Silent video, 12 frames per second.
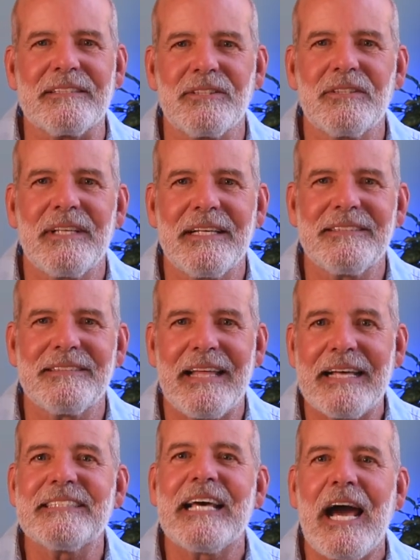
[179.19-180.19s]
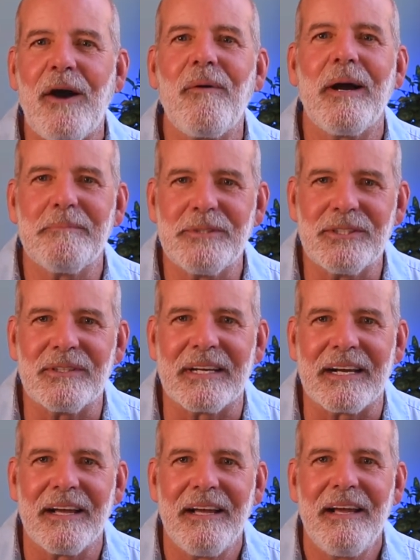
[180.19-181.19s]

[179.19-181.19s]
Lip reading: So that's how I'm doing."